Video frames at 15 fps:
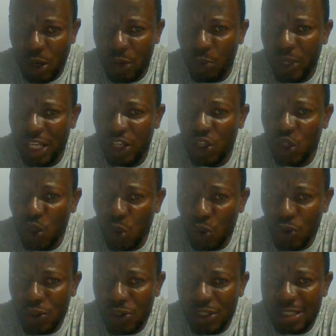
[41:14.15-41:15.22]
when we
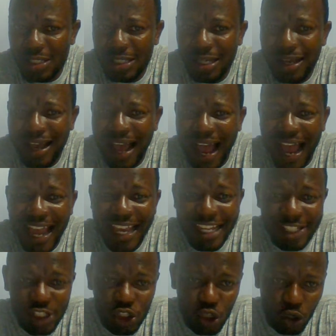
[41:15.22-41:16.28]
use a
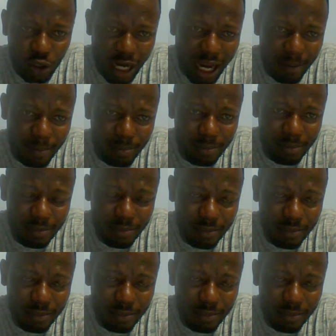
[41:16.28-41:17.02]
histogram,